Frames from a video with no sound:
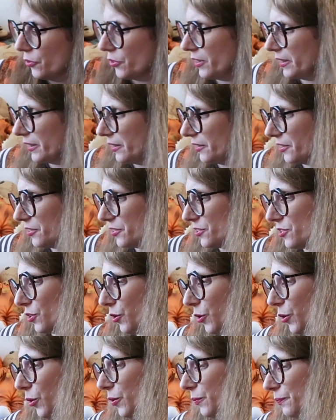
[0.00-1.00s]
earlier,
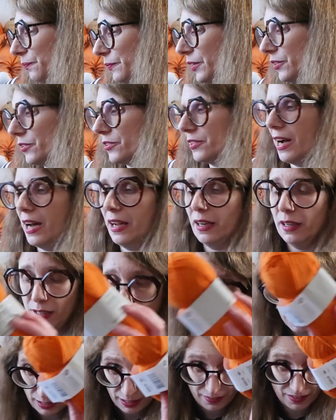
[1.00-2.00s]
so there's that.
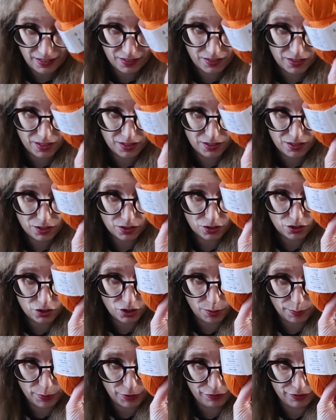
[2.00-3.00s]
This is
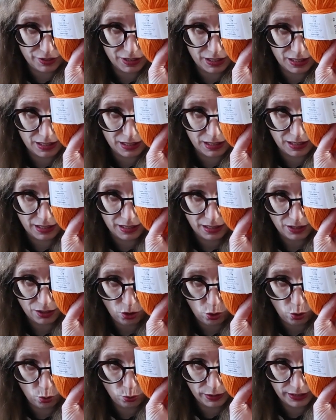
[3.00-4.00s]
some of the
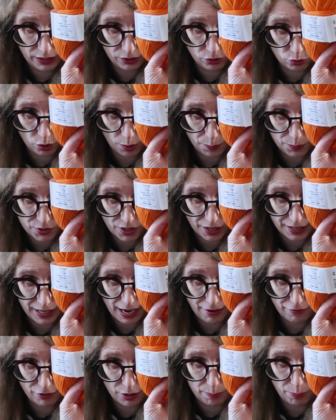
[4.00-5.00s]
only drops I
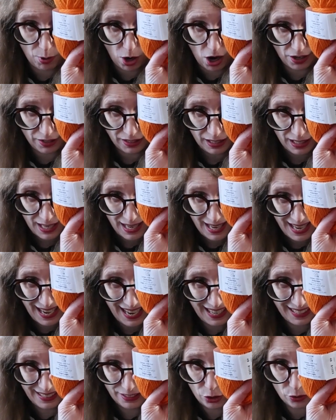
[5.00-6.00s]
ever bought.
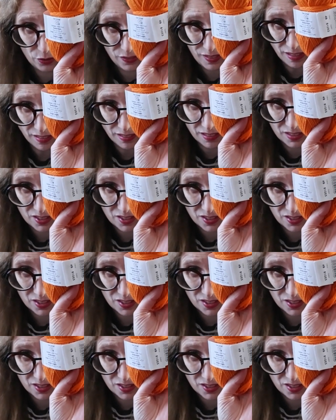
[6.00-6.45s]
And I don't think